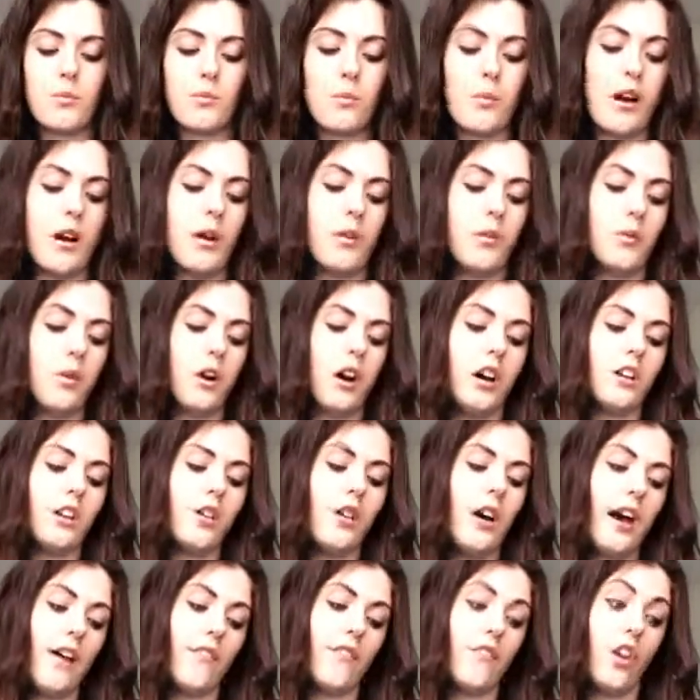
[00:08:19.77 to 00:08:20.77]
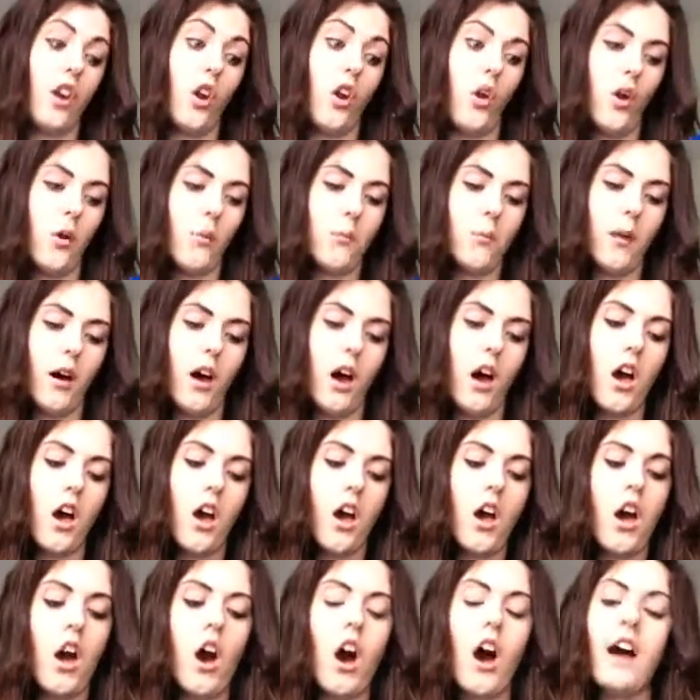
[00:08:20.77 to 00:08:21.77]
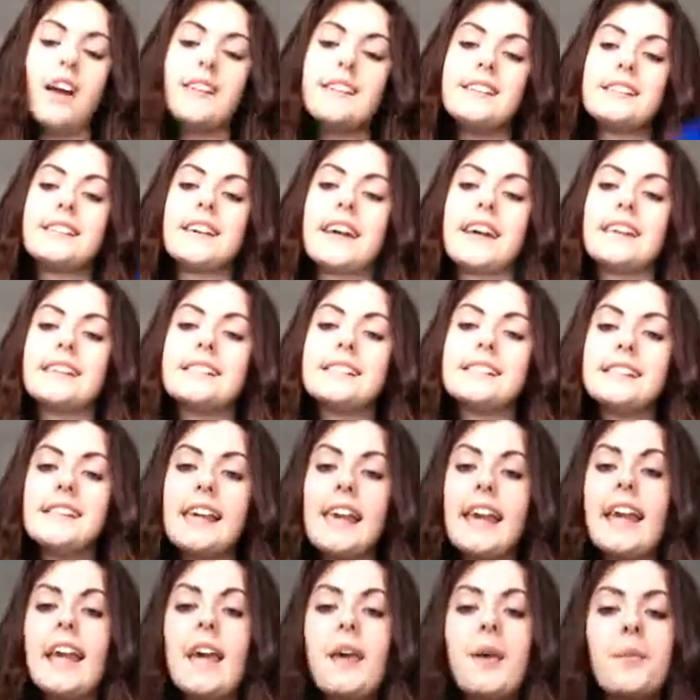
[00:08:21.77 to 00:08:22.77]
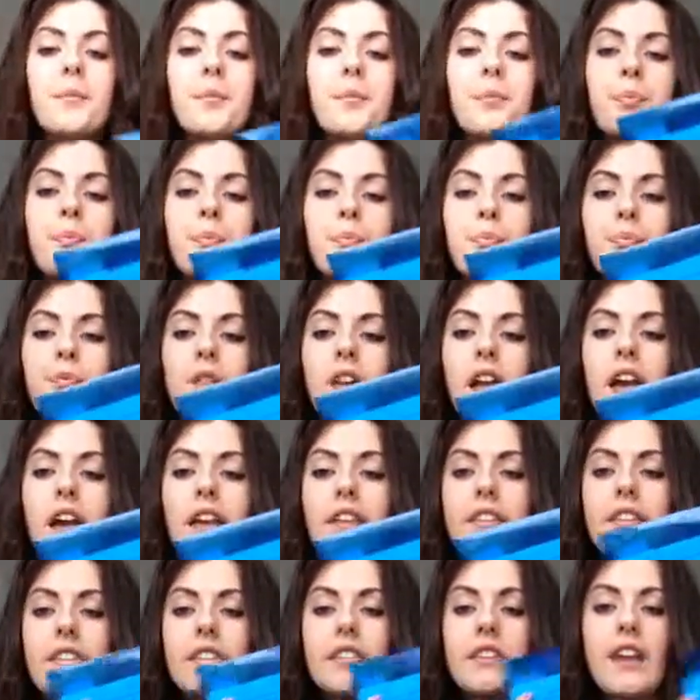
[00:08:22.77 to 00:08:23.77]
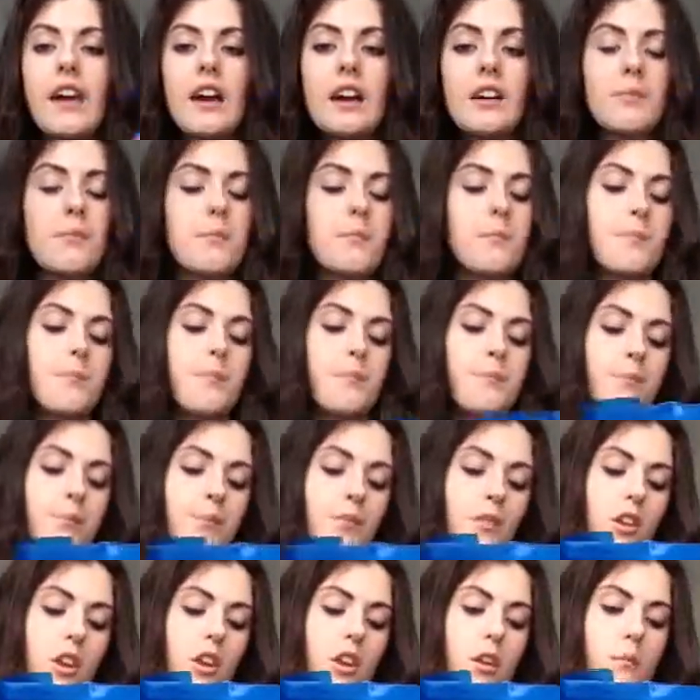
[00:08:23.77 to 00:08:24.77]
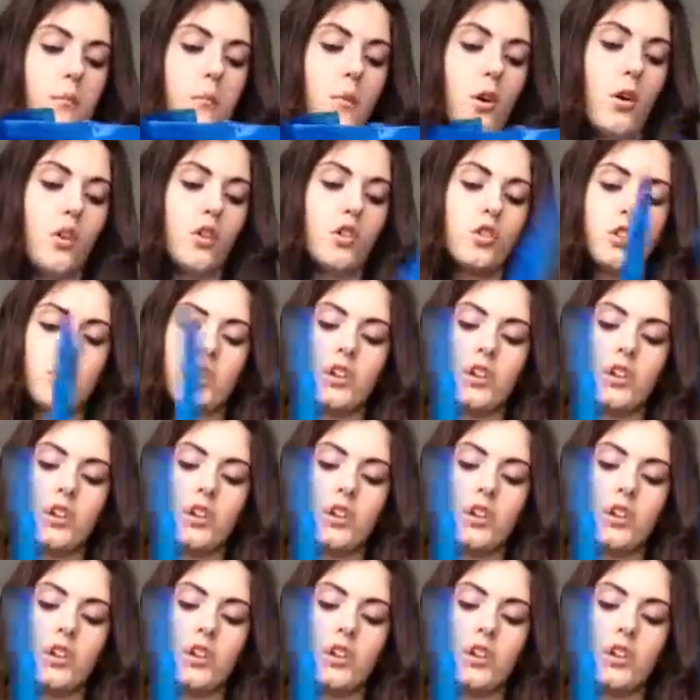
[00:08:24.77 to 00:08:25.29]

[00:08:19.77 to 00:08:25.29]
Well, I don't have a lot, but I do get a C in that mock.